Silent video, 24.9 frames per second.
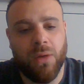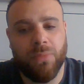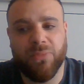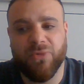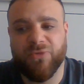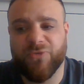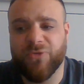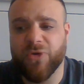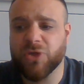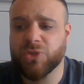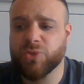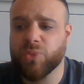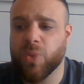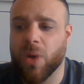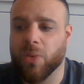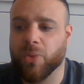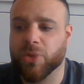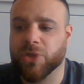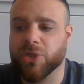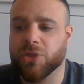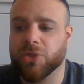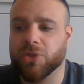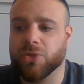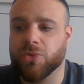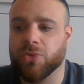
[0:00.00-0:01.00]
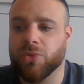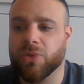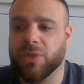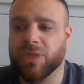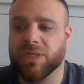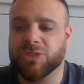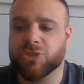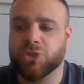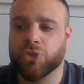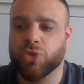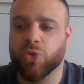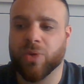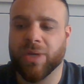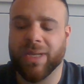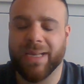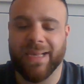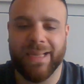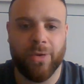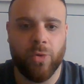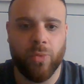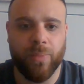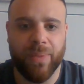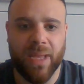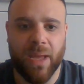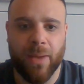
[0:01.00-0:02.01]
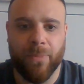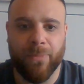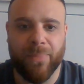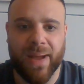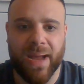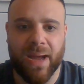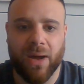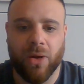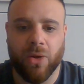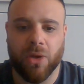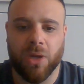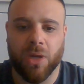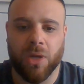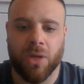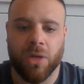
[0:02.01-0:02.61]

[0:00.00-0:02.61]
First, what I want to do is talk a little bit about